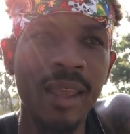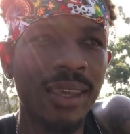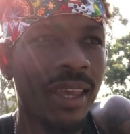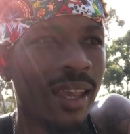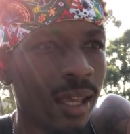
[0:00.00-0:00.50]

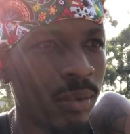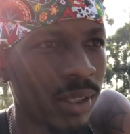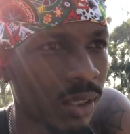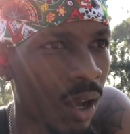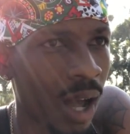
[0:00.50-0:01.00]
Yeah, he
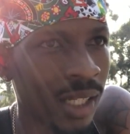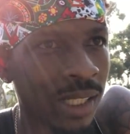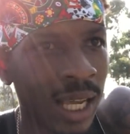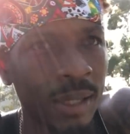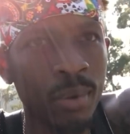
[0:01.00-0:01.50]
was
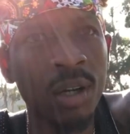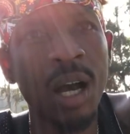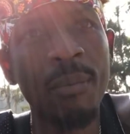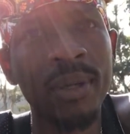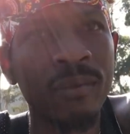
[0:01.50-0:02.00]
calling like, bro,
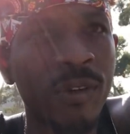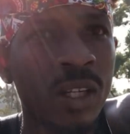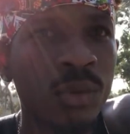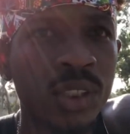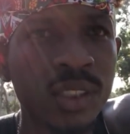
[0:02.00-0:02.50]
I've been
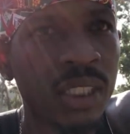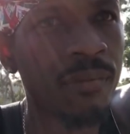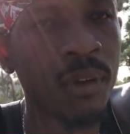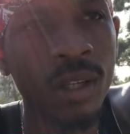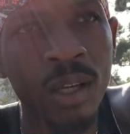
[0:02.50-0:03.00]
fucking with your
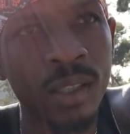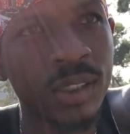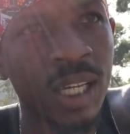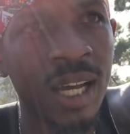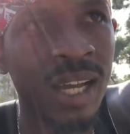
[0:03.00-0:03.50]
shit for a long
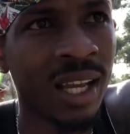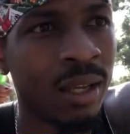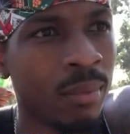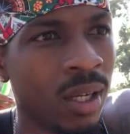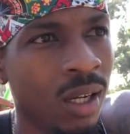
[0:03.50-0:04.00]

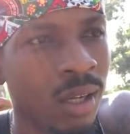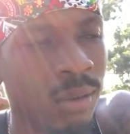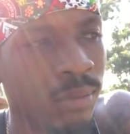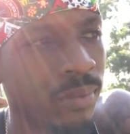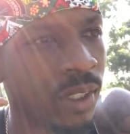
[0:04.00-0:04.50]
time.
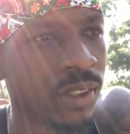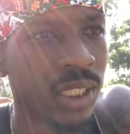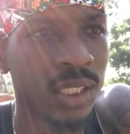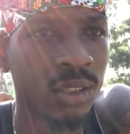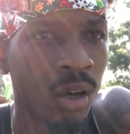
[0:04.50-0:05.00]
Your
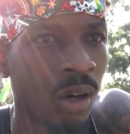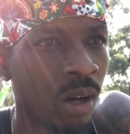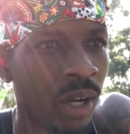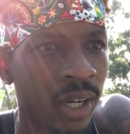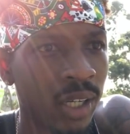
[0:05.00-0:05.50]
shit is
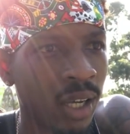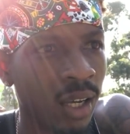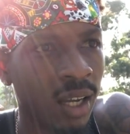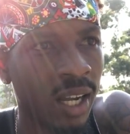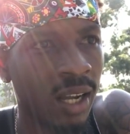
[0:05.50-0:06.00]
hard.
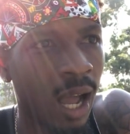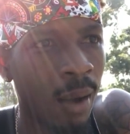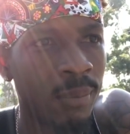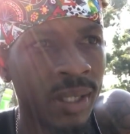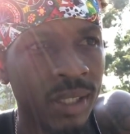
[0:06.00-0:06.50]

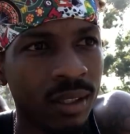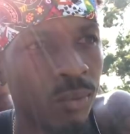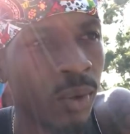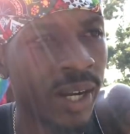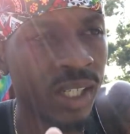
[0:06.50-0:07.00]
I've
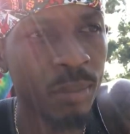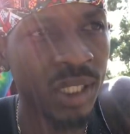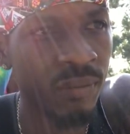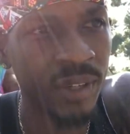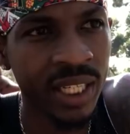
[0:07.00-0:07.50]
been wearing them
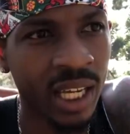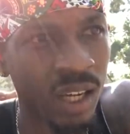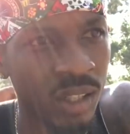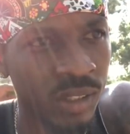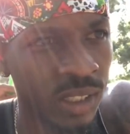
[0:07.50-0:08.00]
in the
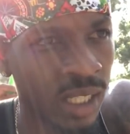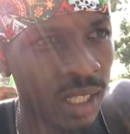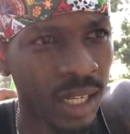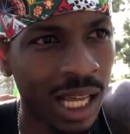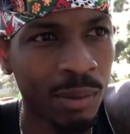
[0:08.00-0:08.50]
videos, and in
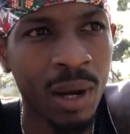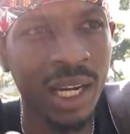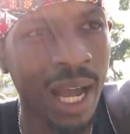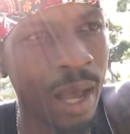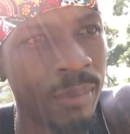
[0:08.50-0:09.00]
a lot of my
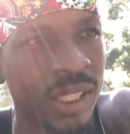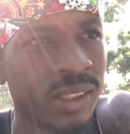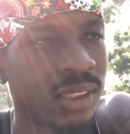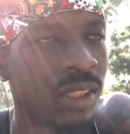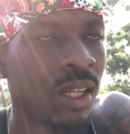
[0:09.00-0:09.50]

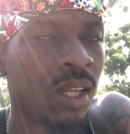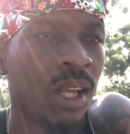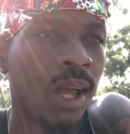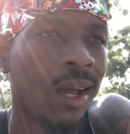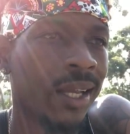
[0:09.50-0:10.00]
comments,
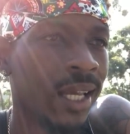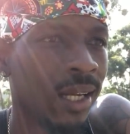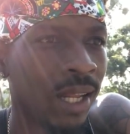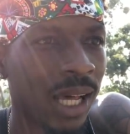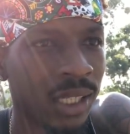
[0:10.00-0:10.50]
I
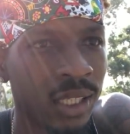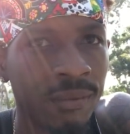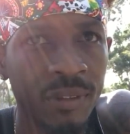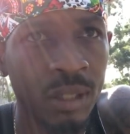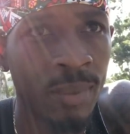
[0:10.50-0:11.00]
get a lot of
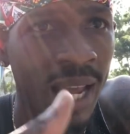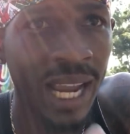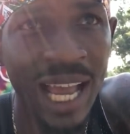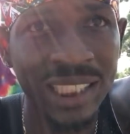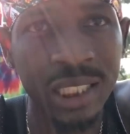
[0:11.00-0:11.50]
good
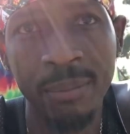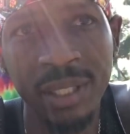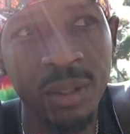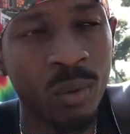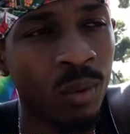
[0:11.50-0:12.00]
feedback asking
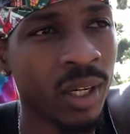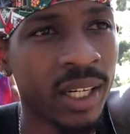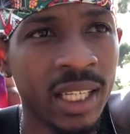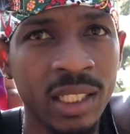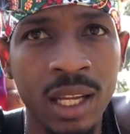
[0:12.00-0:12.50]
me where
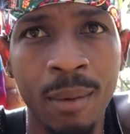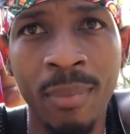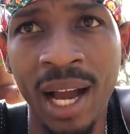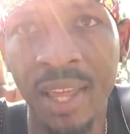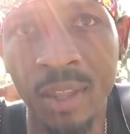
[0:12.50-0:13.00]
can I
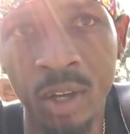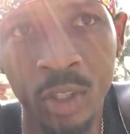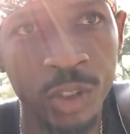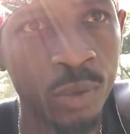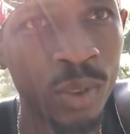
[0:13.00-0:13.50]
buy
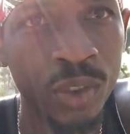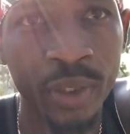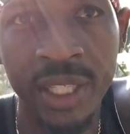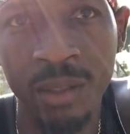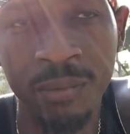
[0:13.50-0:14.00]
those or where'd you
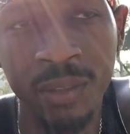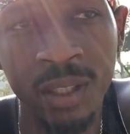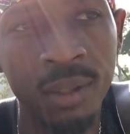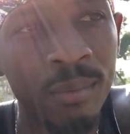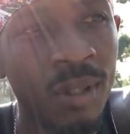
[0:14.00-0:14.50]
get them from.